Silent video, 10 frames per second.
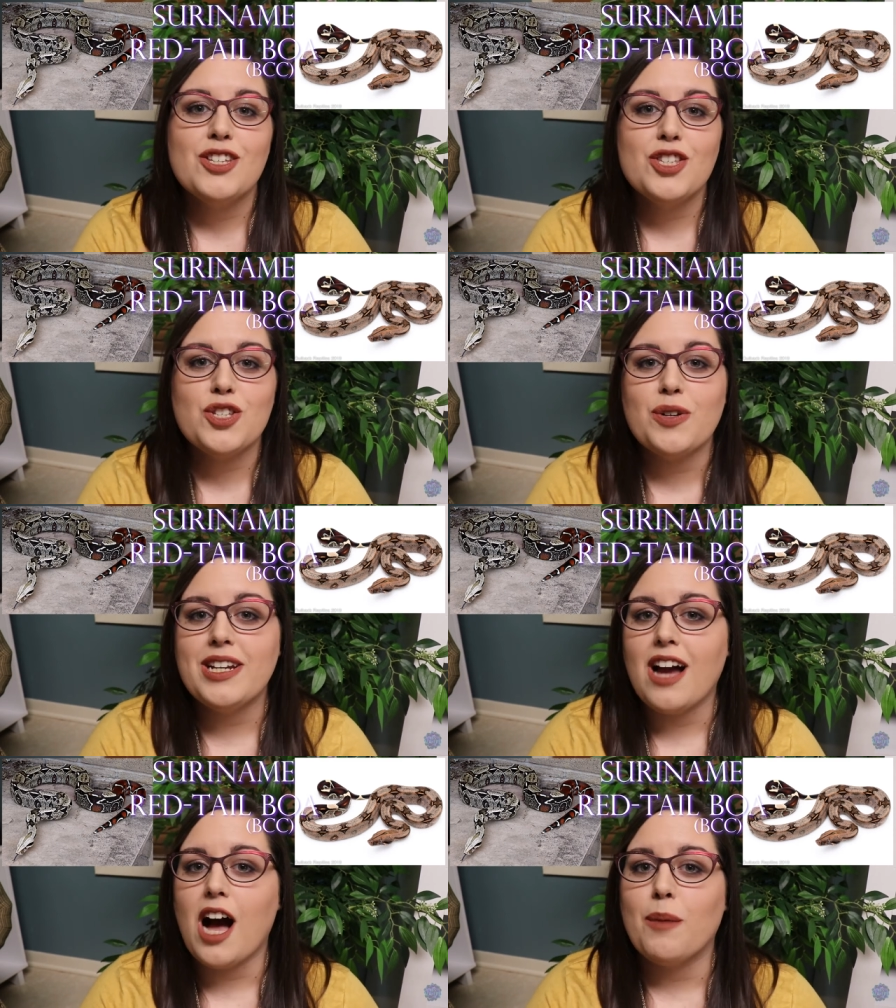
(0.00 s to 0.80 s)

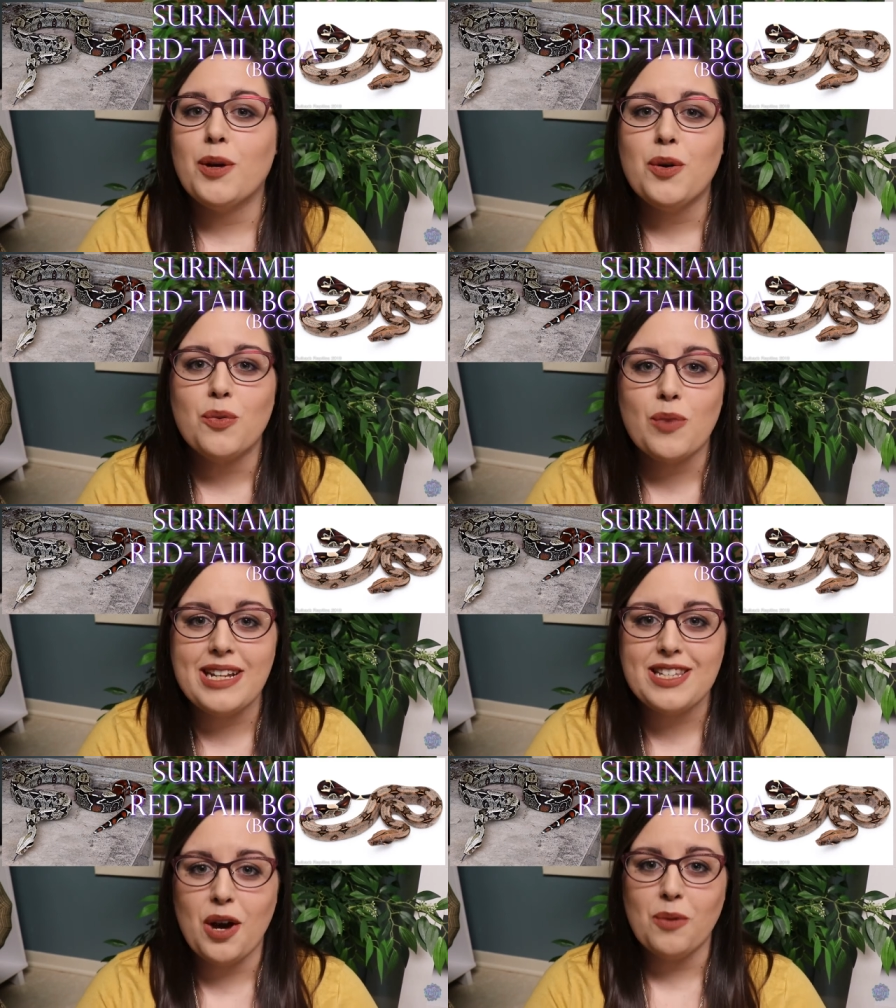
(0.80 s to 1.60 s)
Suriname,
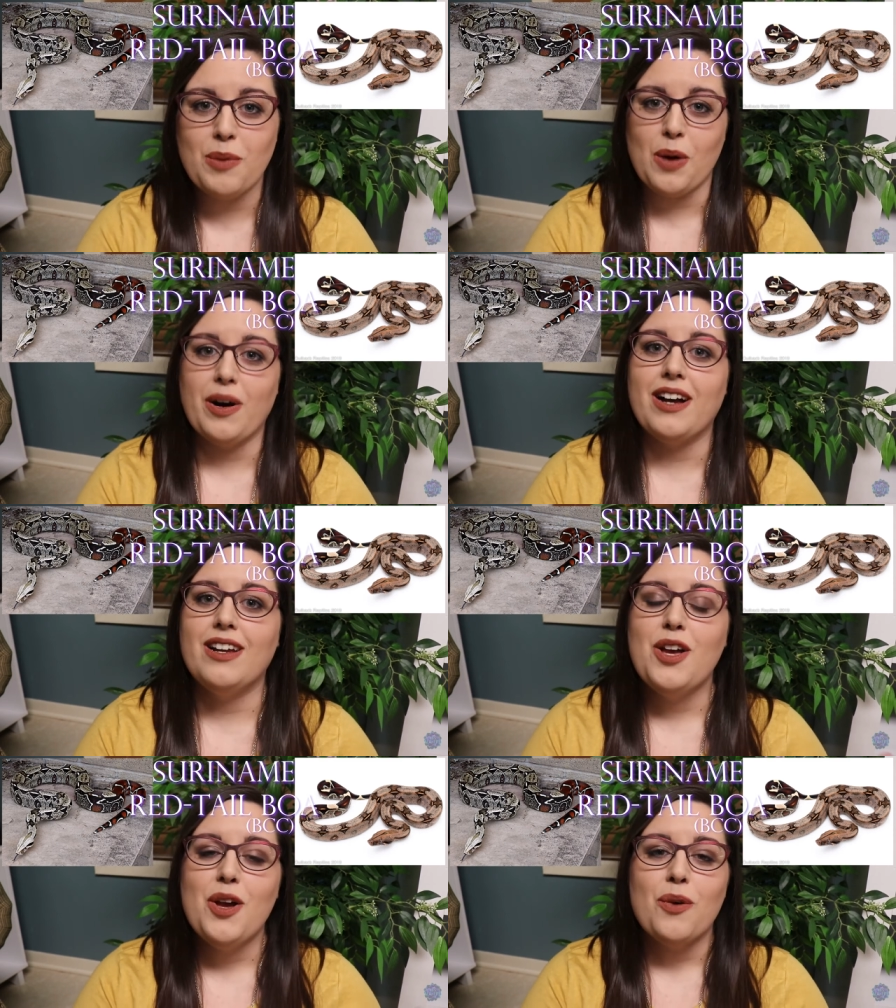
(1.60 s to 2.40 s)
Red Tail
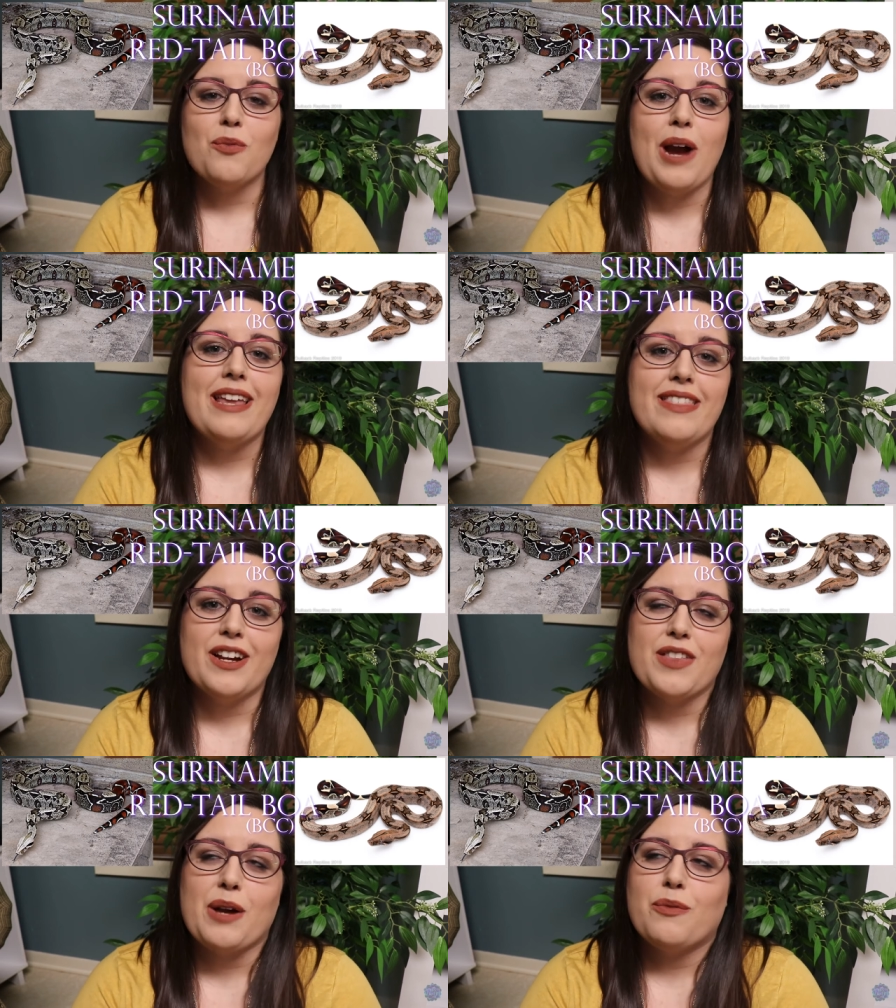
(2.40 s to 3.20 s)
boa, right
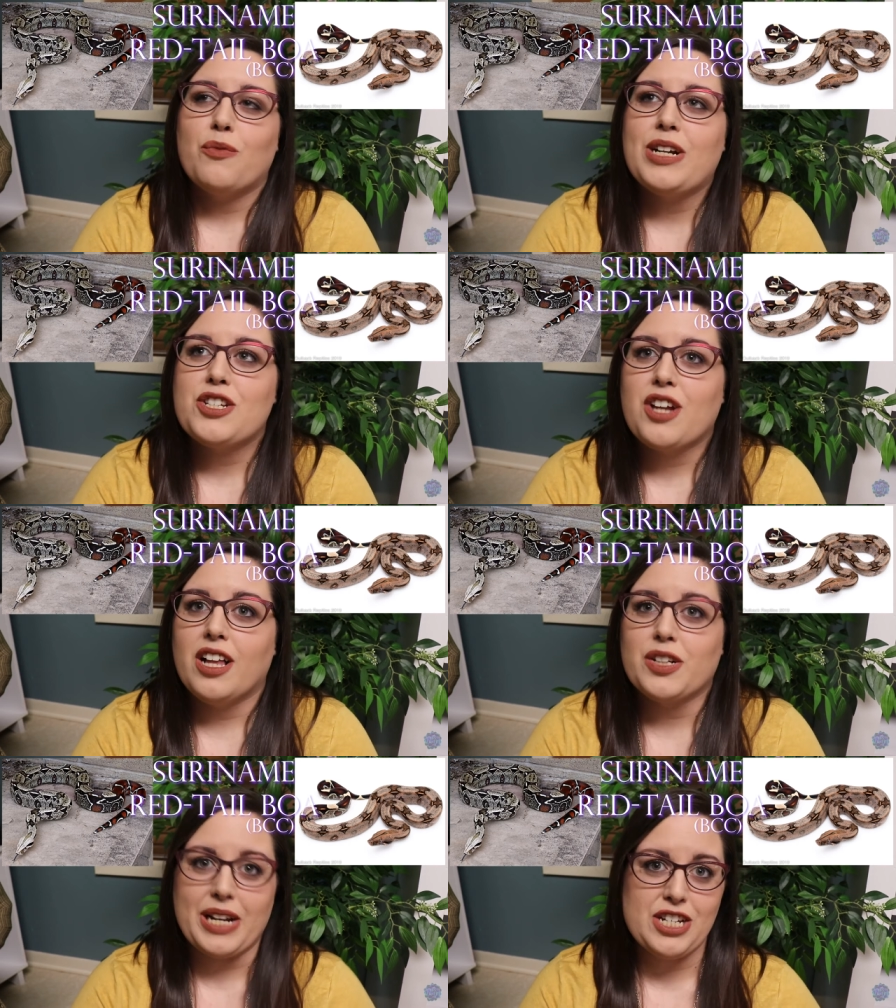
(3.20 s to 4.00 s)
there, that rich
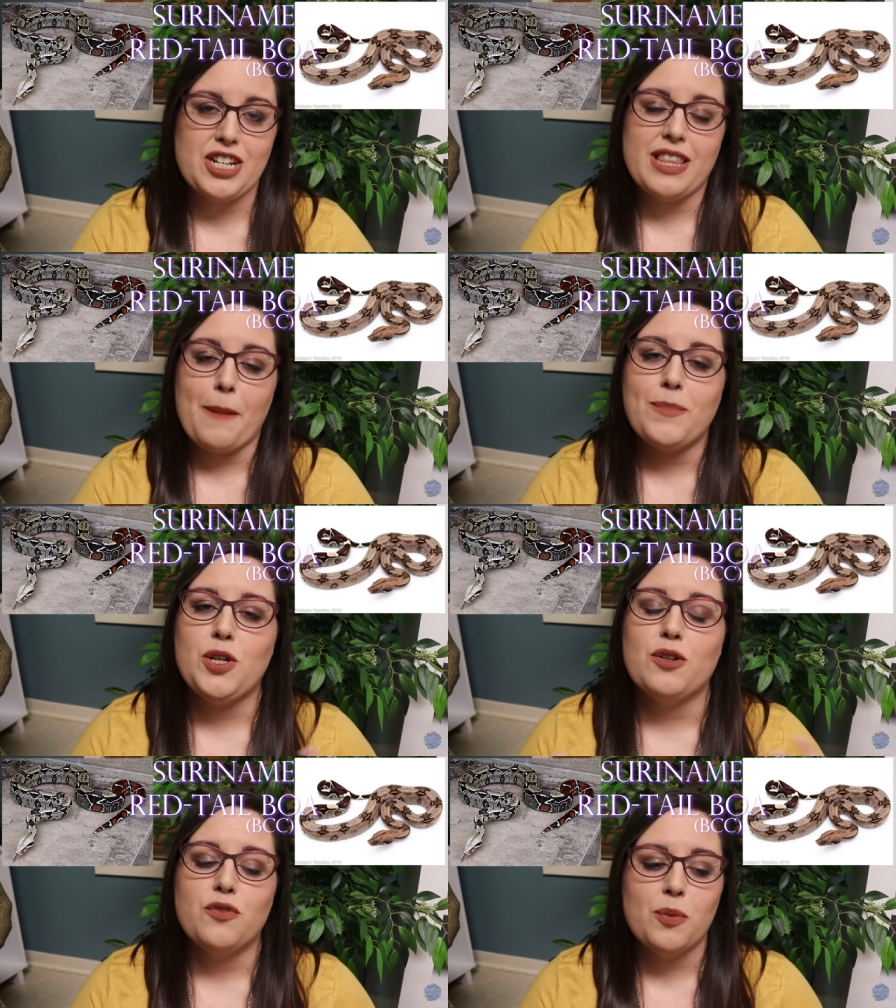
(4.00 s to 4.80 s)
coloration, that
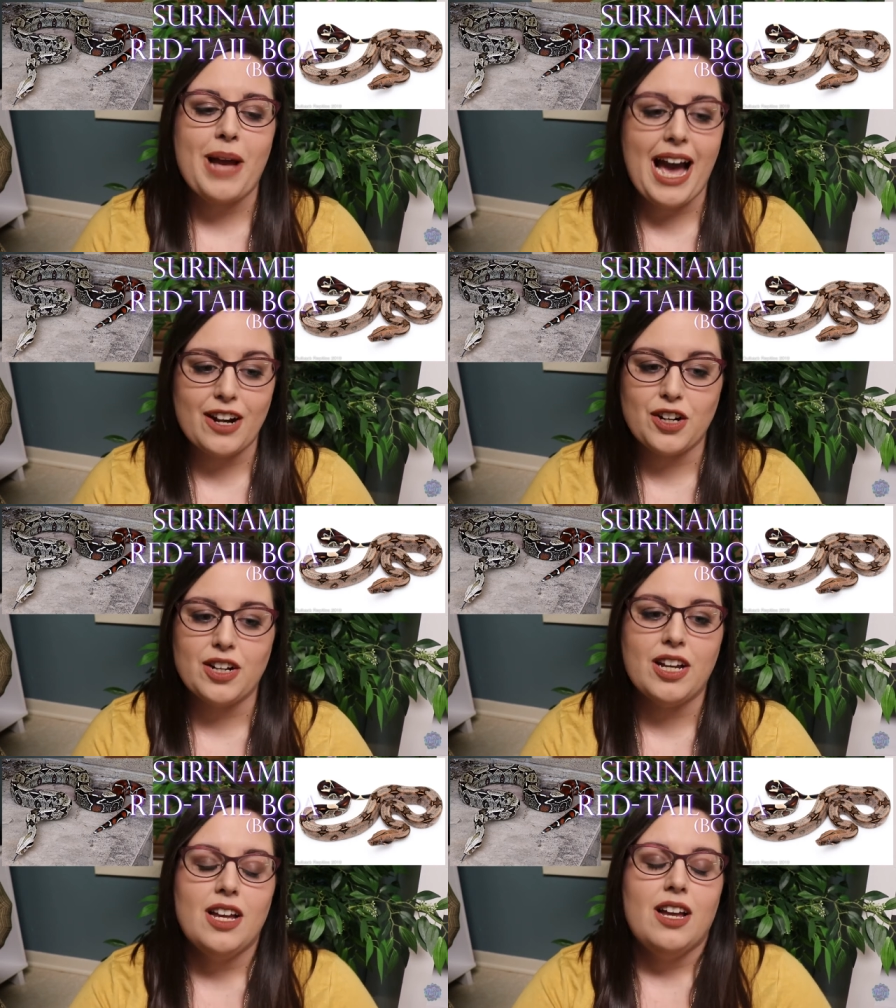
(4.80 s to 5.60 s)
beautiful pattern.